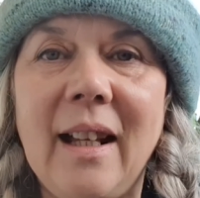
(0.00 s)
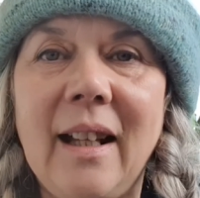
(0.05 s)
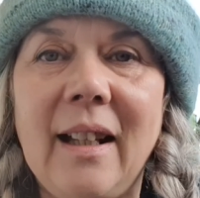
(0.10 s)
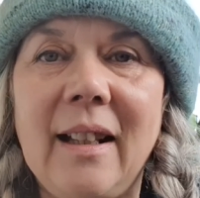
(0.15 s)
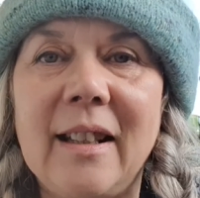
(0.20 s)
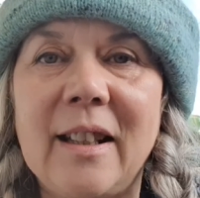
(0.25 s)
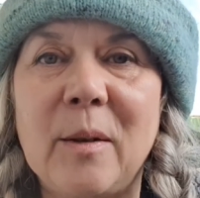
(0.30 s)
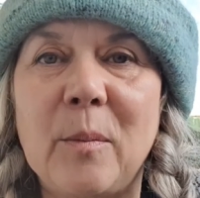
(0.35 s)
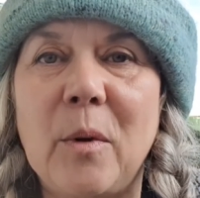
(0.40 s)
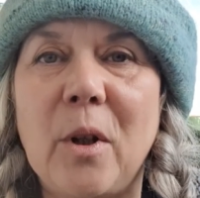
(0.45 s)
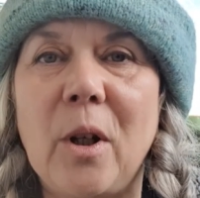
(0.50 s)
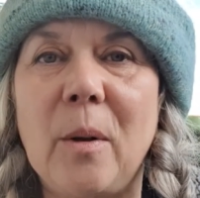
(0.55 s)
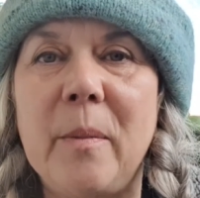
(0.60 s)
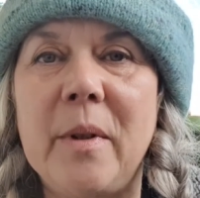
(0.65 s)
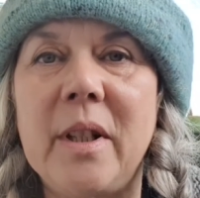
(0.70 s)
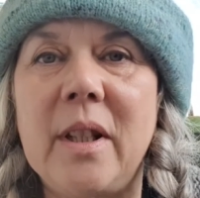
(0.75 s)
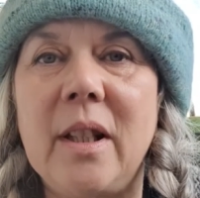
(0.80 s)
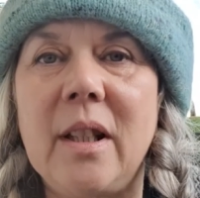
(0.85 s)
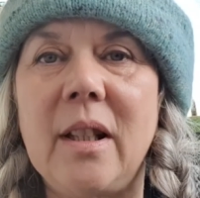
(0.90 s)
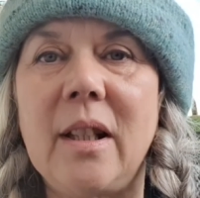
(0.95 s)
And I'm
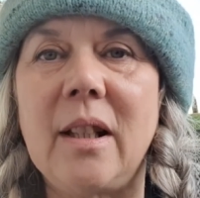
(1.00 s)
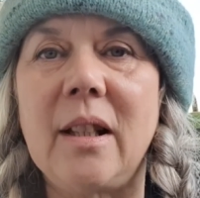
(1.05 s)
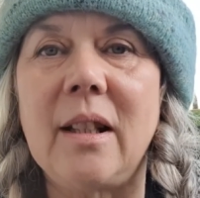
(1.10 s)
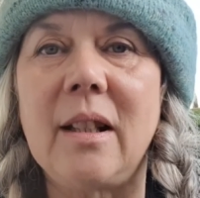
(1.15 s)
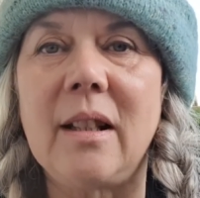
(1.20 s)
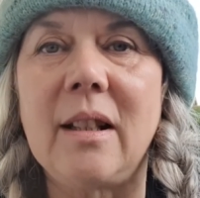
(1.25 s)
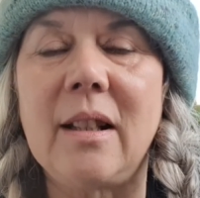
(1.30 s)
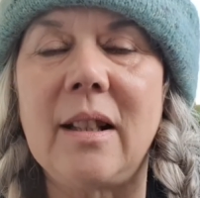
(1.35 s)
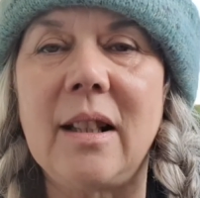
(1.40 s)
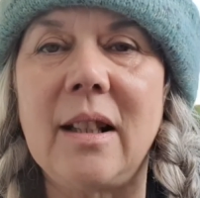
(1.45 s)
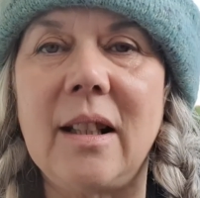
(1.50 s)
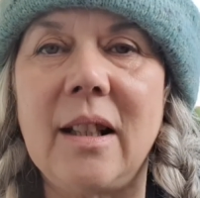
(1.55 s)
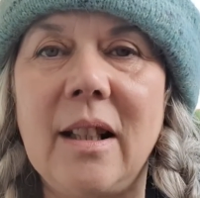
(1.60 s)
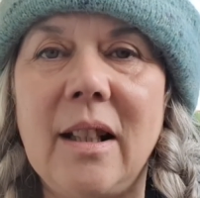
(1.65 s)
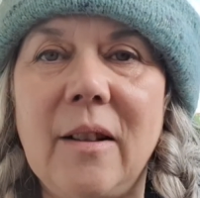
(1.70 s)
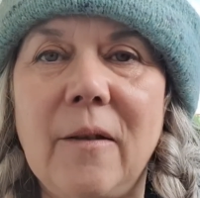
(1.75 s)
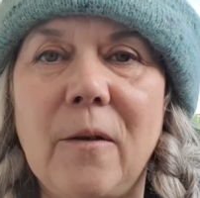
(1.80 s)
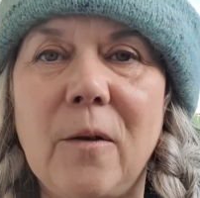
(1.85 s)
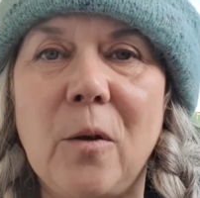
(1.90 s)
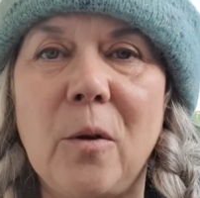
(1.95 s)
coming to you
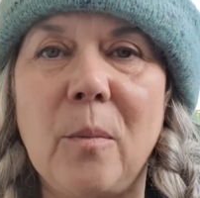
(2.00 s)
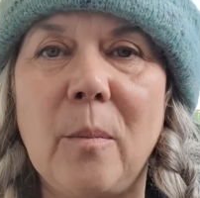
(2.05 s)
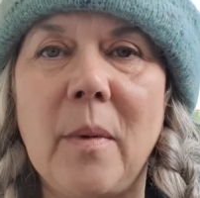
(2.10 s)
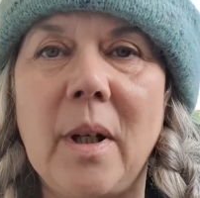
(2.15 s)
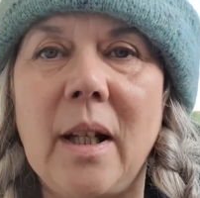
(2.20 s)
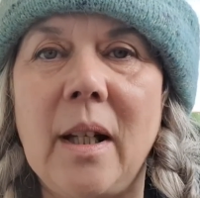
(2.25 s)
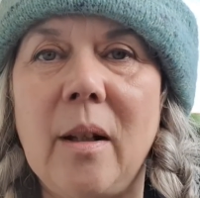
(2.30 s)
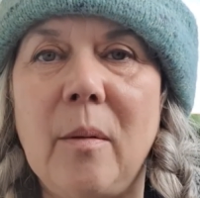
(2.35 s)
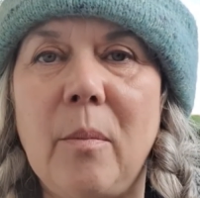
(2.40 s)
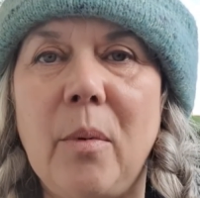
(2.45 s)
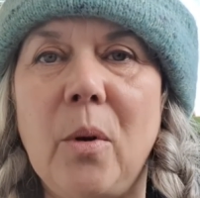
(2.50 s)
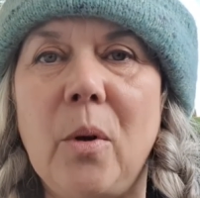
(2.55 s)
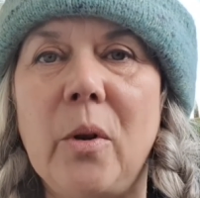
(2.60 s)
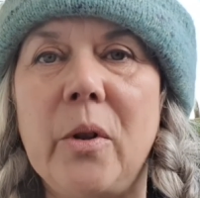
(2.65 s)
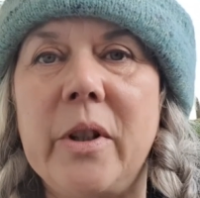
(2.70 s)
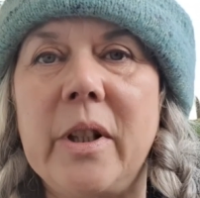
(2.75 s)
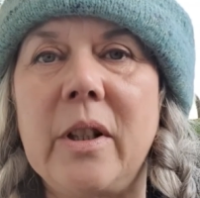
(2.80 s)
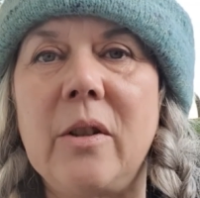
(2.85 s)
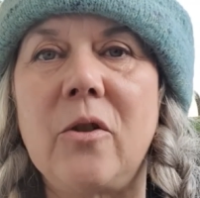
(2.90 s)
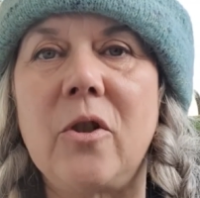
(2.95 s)
today from my
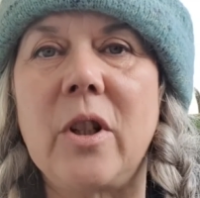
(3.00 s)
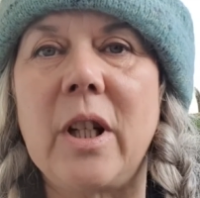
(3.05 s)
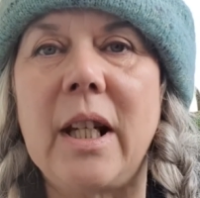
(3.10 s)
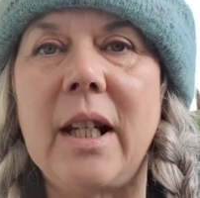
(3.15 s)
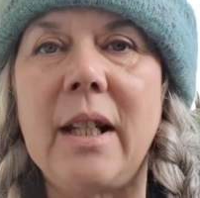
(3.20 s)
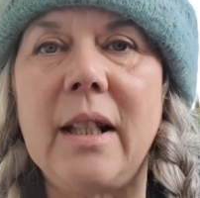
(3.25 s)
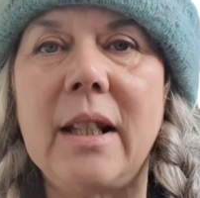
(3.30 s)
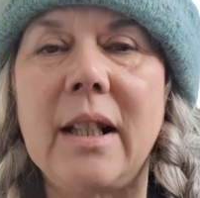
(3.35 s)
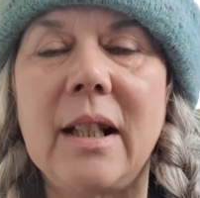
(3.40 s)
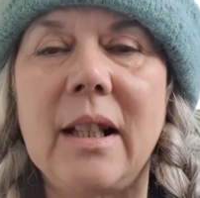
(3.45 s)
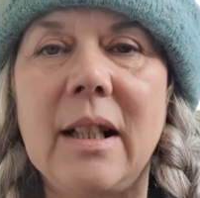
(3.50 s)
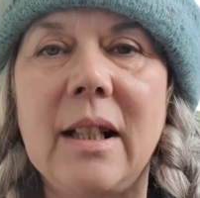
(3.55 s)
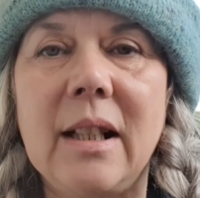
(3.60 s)
potting shed.